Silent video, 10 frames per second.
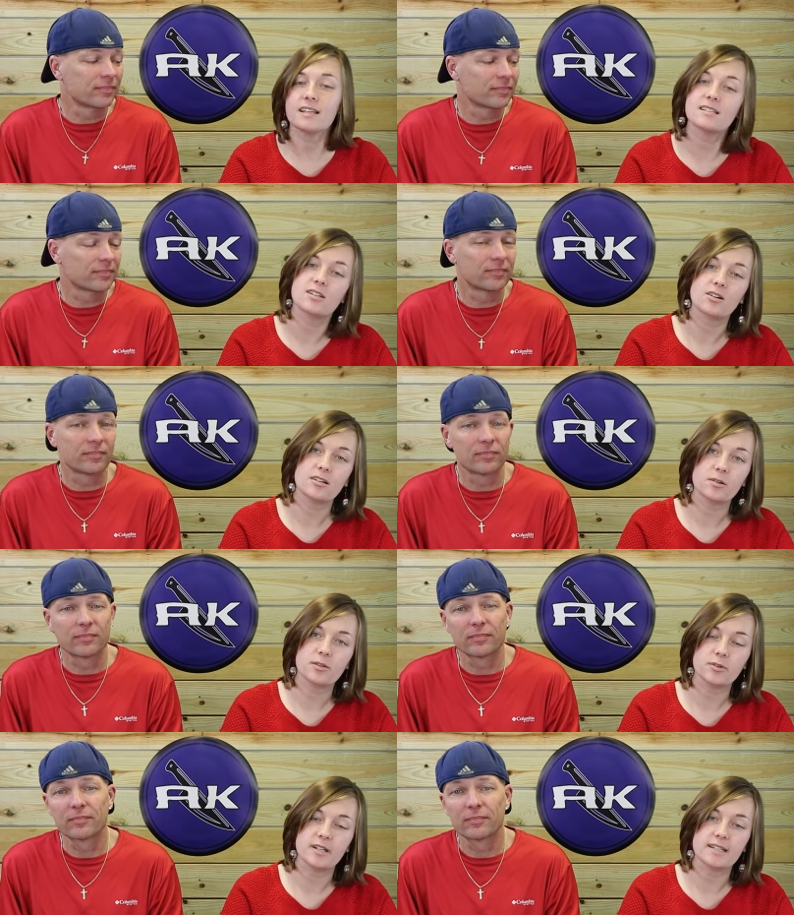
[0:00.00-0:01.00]
Speaker 1: they started
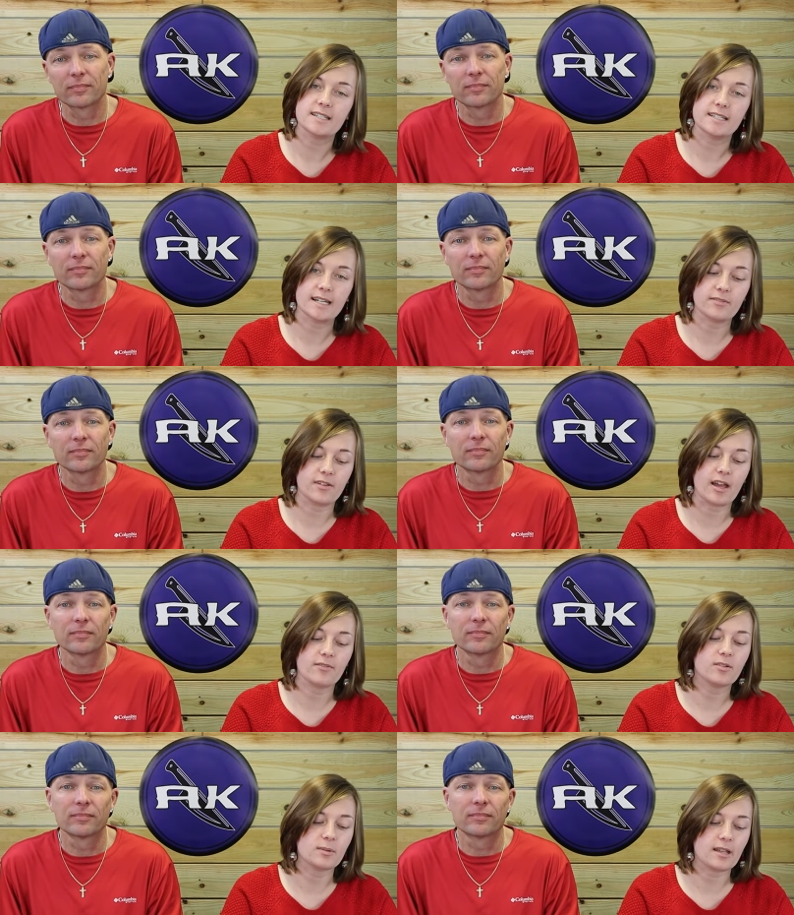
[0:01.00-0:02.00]
only three nineteen ninety
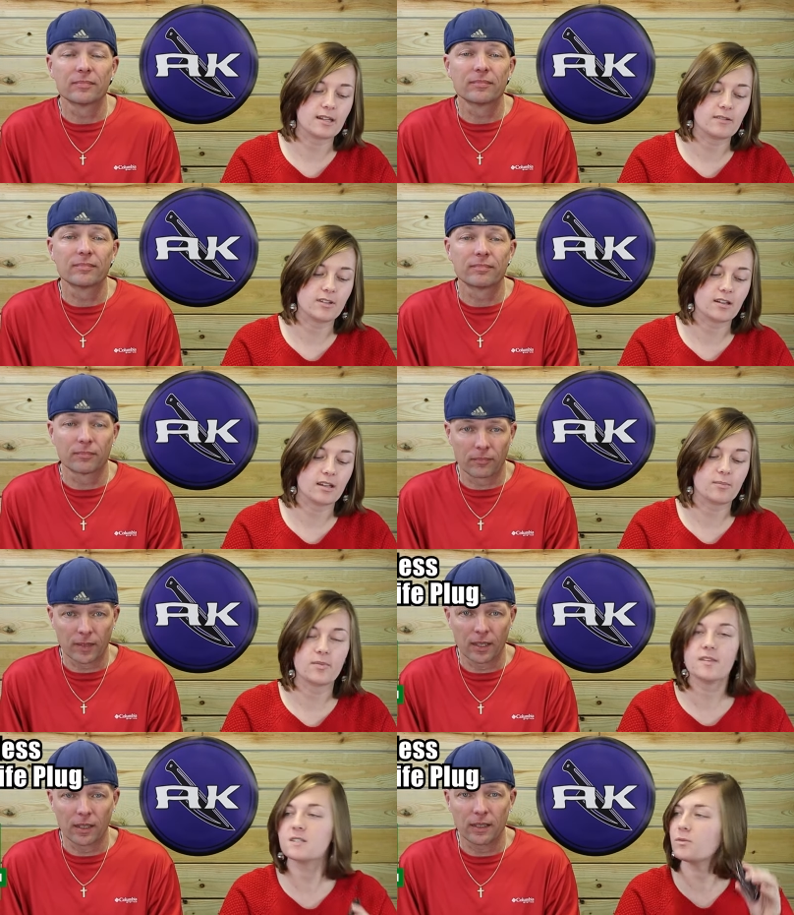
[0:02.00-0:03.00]
five from
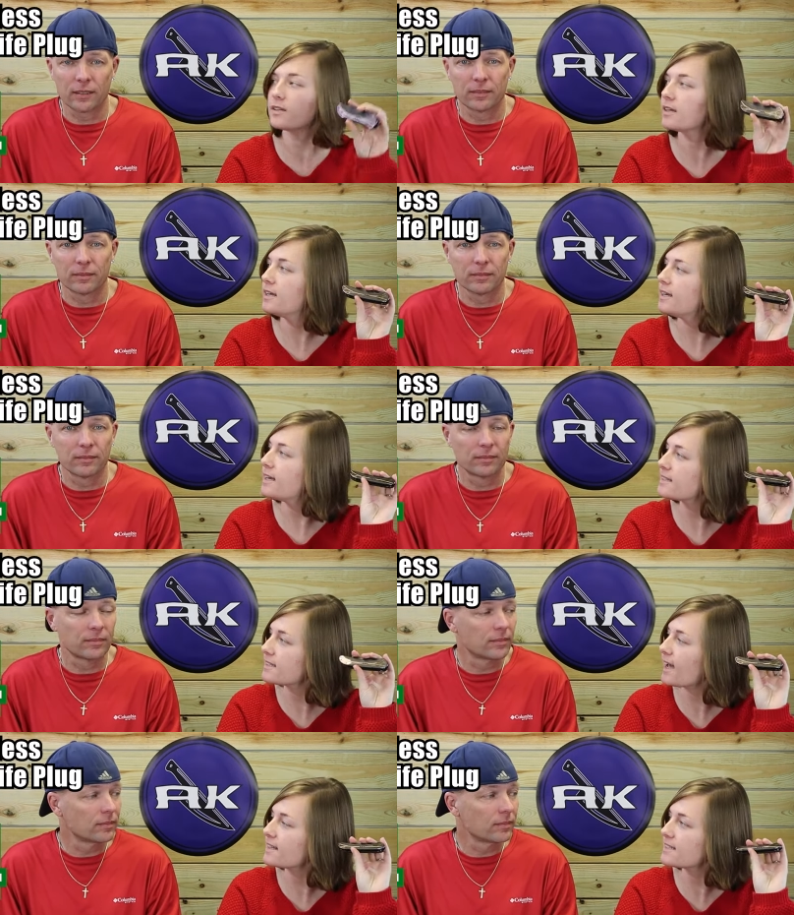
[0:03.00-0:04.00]
AtlanticKnife.com. This right. Ah. one
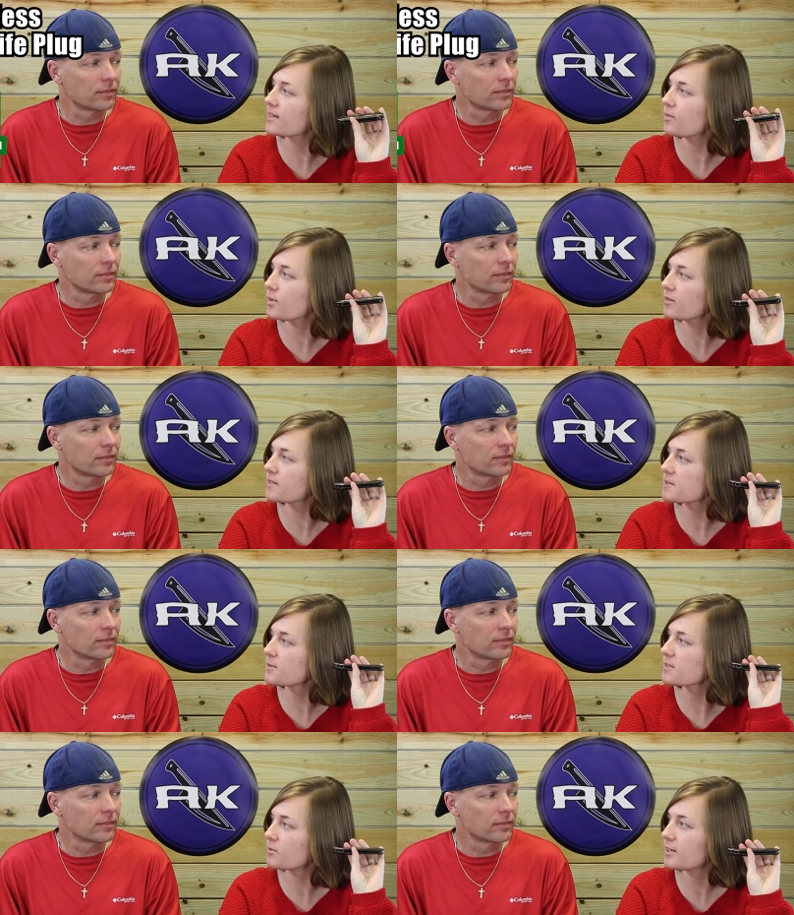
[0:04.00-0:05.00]
is not seven bills.
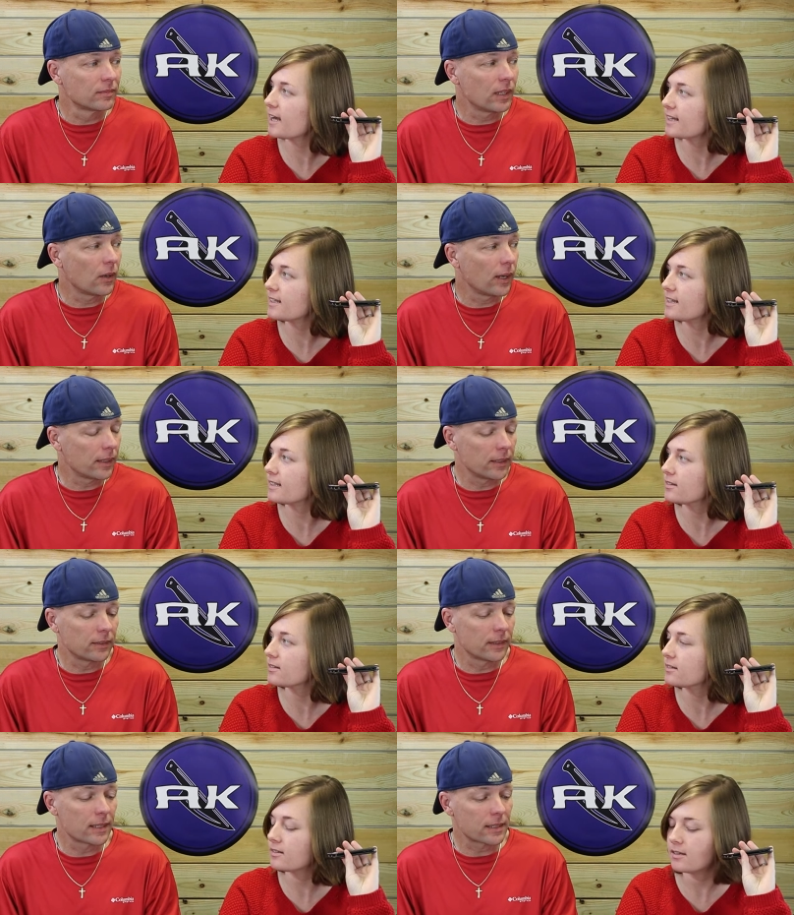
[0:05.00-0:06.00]
This one's three ninety. No, I
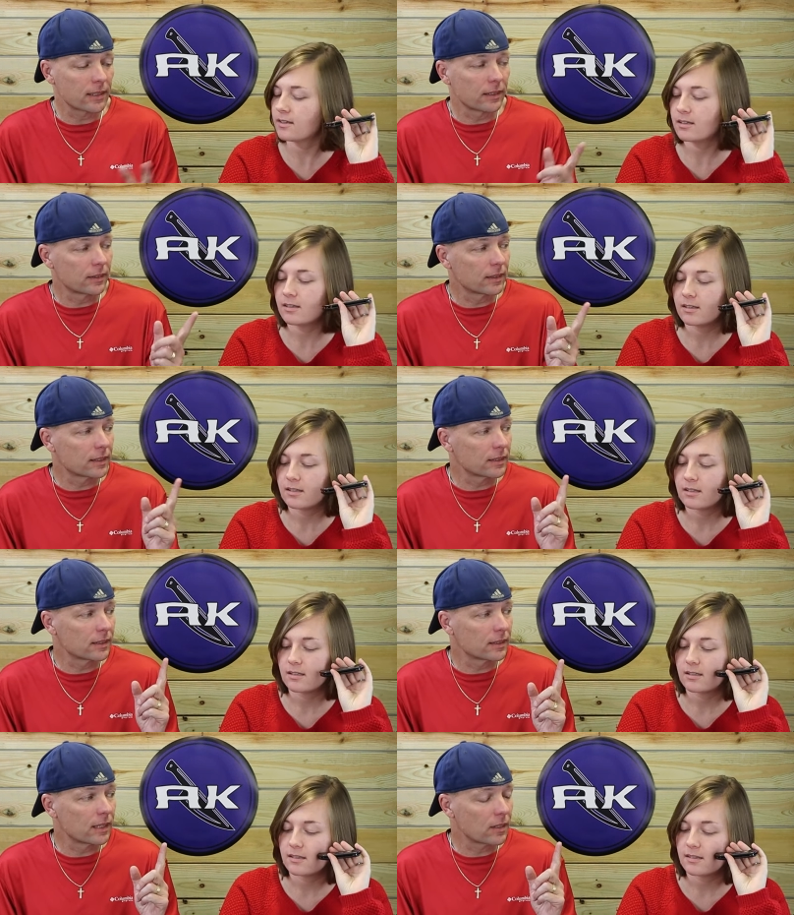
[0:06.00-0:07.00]
know.
Speaker 2: It's the
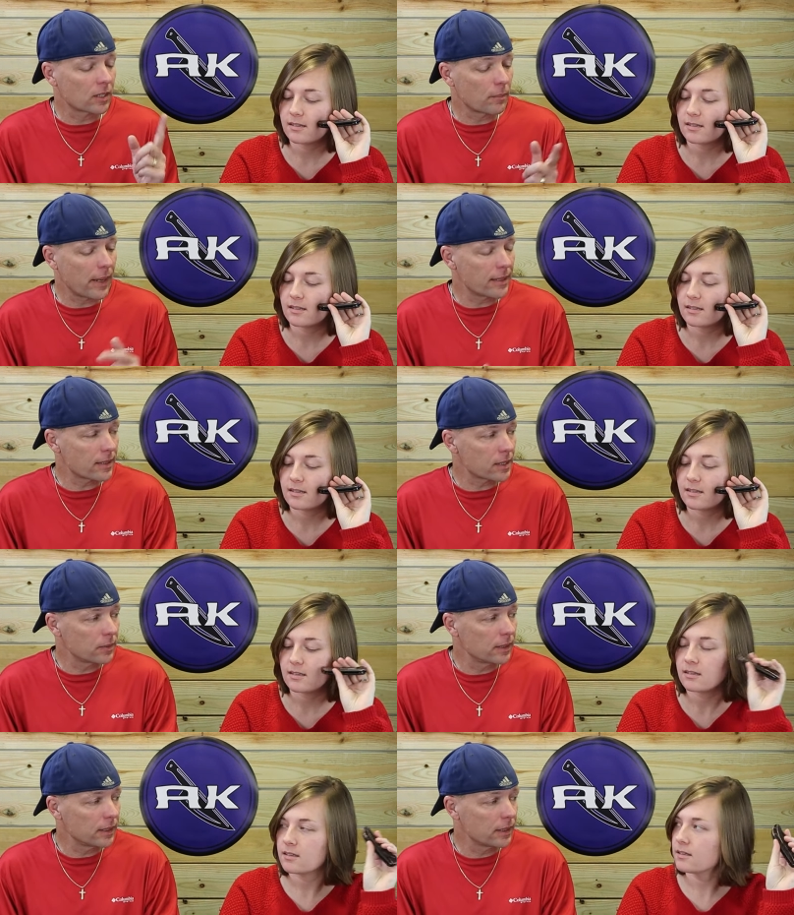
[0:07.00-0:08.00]
is there
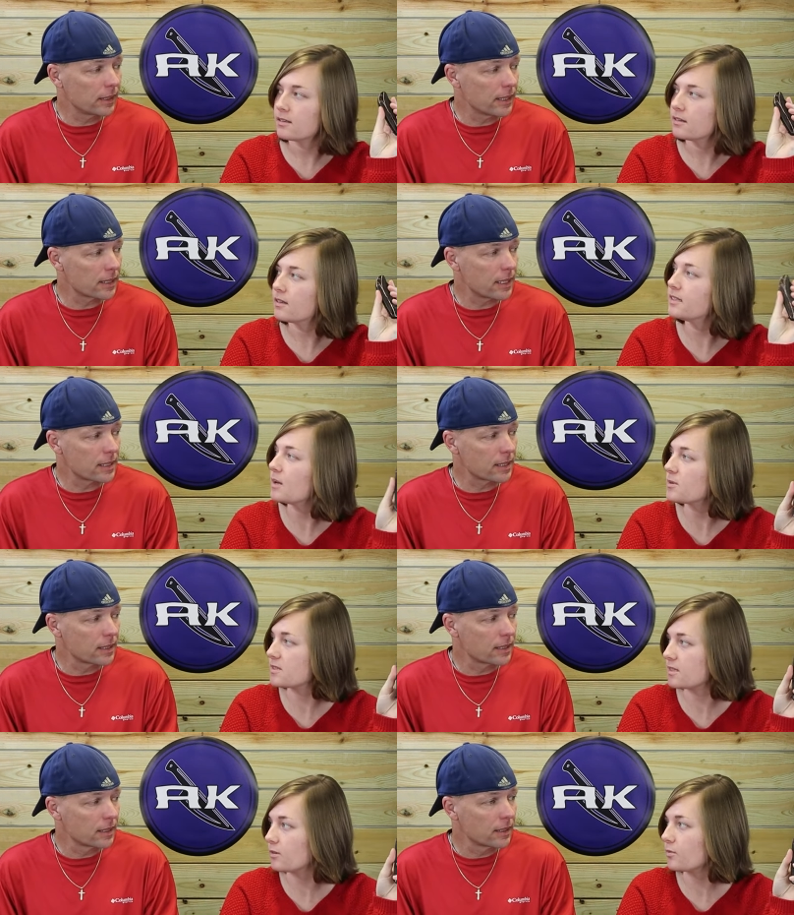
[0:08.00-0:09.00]
Damascus one? isn't the it?
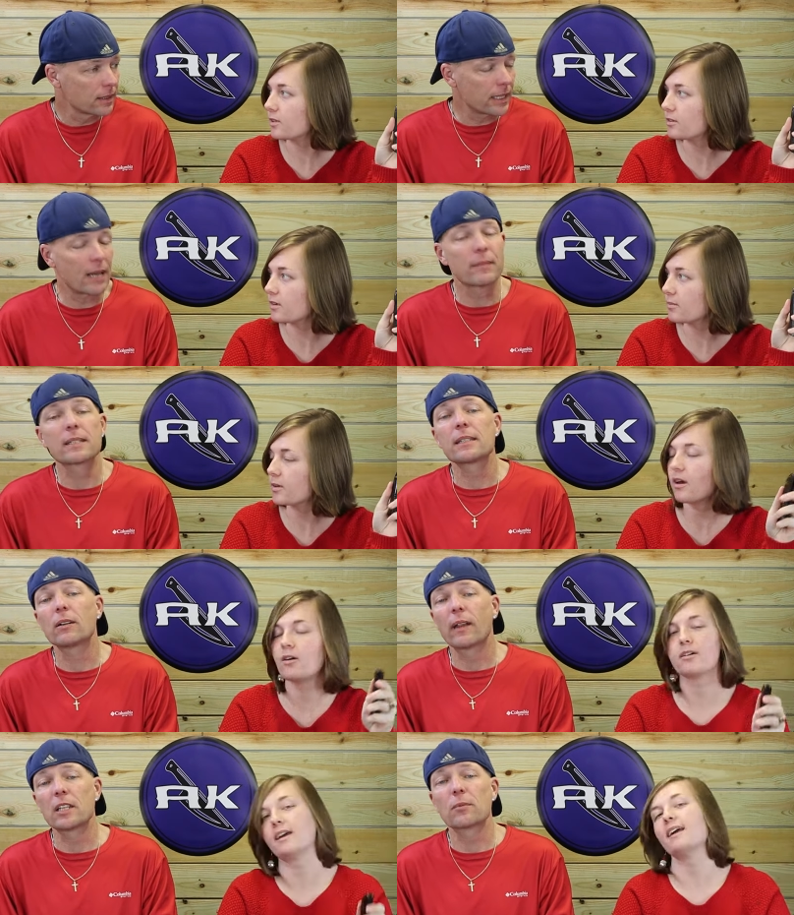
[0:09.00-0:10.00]
Damasteel one.
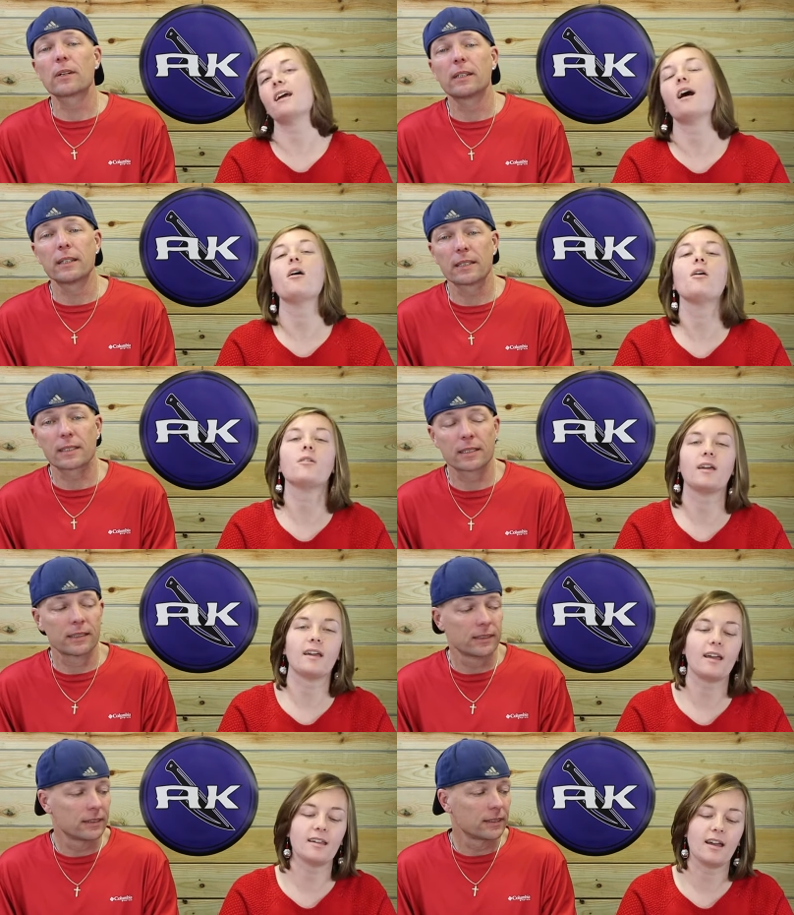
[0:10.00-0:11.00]
Damasteel. Okay. That's what it
Speaker 1: is.
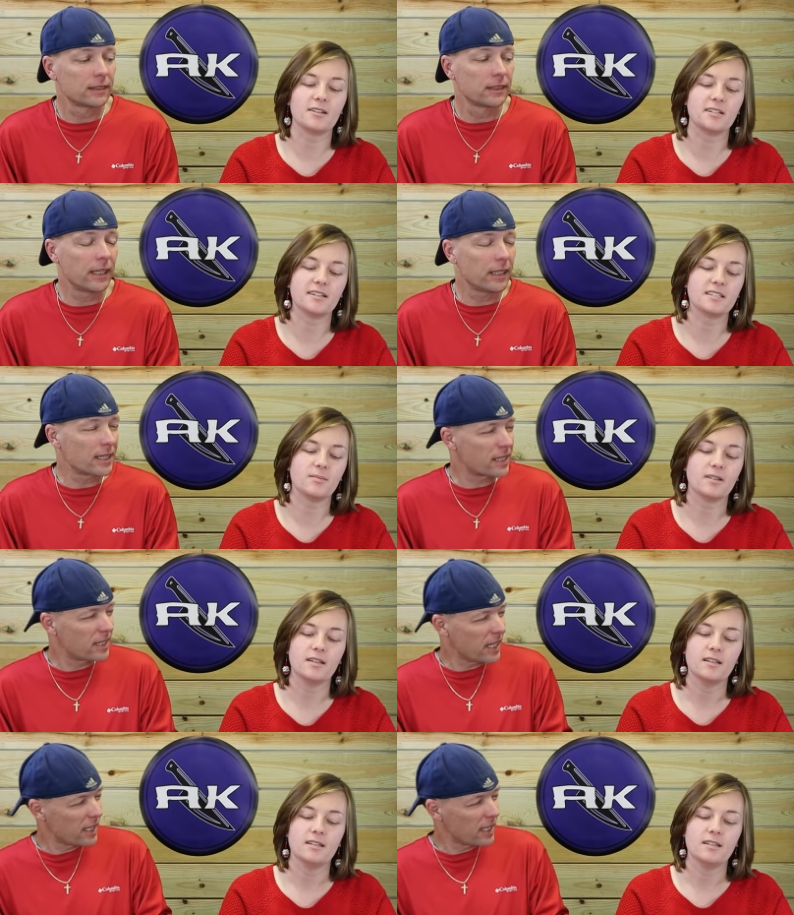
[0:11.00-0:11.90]
Okay, I got you. Isn't so,